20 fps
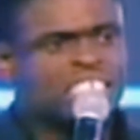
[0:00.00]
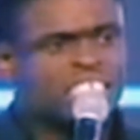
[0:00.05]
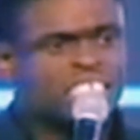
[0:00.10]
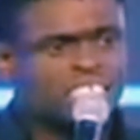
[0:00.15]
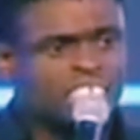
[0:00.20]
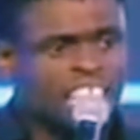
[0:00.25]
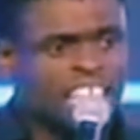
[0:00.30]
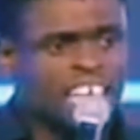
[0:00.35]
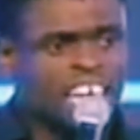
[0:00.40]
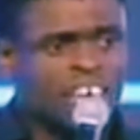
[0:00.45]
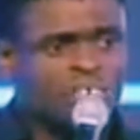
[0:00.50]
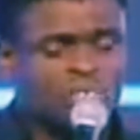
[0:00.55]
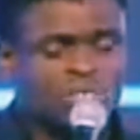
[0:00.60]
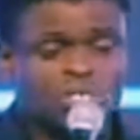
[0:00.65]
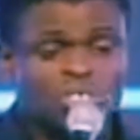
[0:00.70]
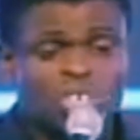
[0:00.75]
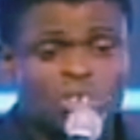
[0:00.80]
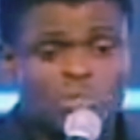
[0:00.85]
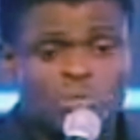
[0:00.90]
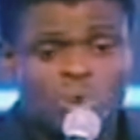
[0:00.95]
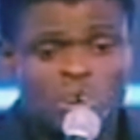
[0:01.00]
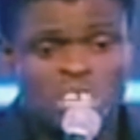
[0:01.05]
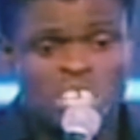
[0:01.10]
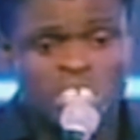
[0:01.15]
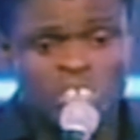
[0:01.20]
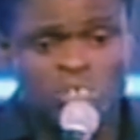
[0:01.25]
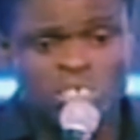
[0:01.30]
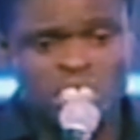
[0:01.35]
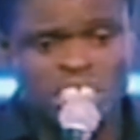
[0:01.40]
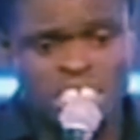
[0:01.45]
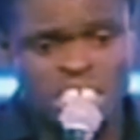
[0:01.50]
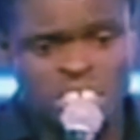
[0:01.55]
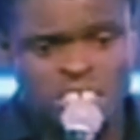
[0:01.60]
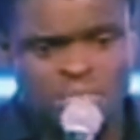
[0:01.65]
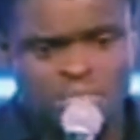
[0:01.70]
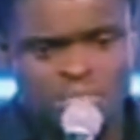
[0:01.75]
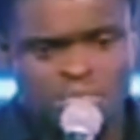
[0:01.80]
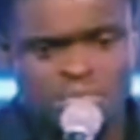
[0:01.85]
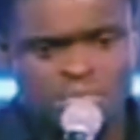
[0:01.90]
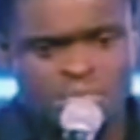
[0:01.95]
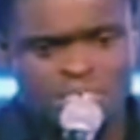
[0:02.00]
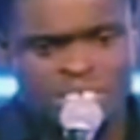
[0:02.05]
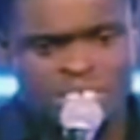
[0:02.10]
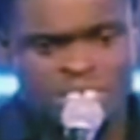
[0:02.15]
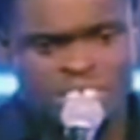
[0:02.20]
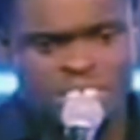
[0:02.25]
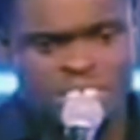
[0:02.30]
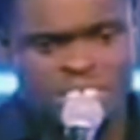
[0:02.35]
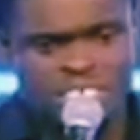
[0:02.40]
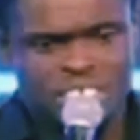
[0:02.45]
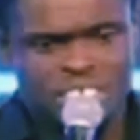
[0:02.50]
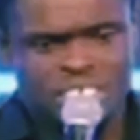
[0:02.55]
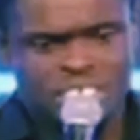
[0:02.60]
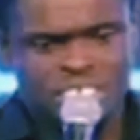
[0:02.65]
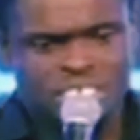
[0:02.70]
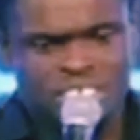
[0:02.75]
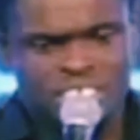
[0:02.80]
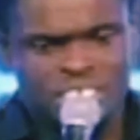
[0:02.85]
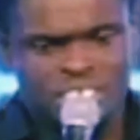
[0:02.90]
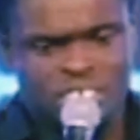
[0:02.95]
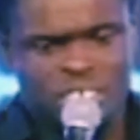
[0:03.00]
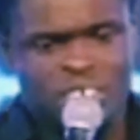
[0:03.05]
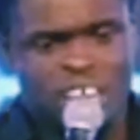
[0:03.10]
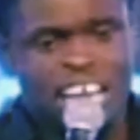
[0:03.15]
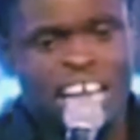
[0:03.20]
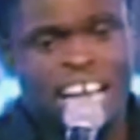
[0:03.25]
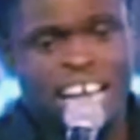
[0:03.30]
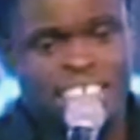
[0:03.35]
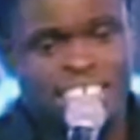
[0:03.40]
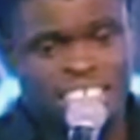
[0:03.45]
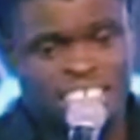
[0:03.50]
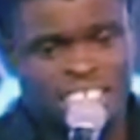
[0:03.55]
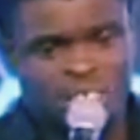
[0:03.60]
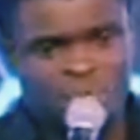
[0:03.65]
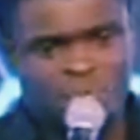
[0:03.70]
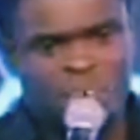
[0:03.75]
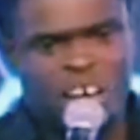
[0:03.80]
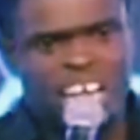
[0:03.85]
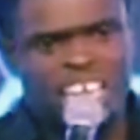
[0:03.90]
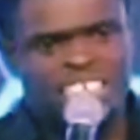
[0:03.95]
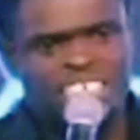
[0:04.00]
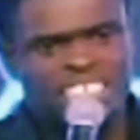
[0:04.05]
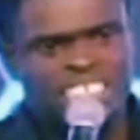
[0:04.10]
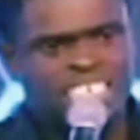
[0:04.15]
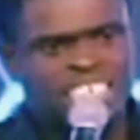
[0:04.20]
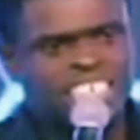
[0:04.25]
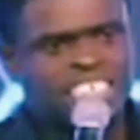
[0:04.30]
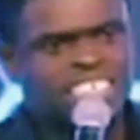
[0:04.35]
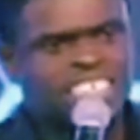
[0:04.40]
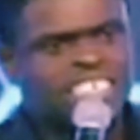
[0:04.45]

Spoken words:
it's like I will stop working with them. Yeah, so I asked him why. He said